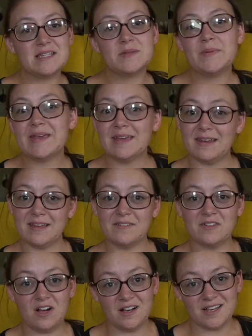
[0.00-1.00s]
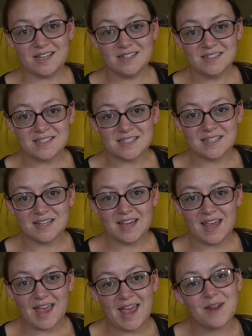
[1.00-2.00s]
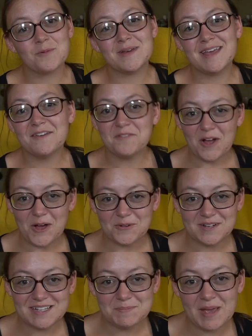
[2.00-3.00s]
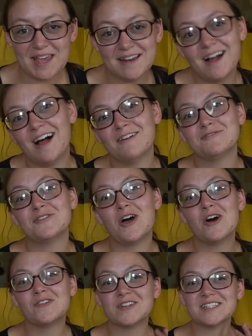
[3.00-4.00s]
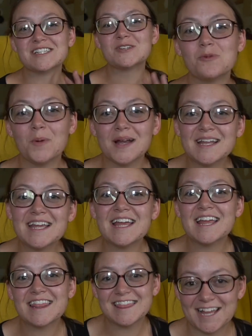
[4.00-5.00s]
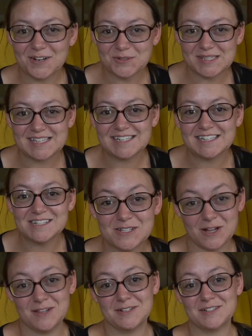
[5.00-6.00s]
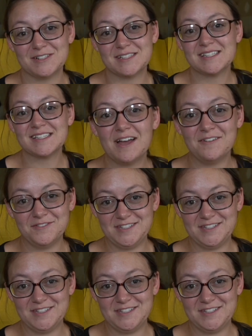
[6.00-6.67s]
the beginning of August, and we have already paid off over $20,000 of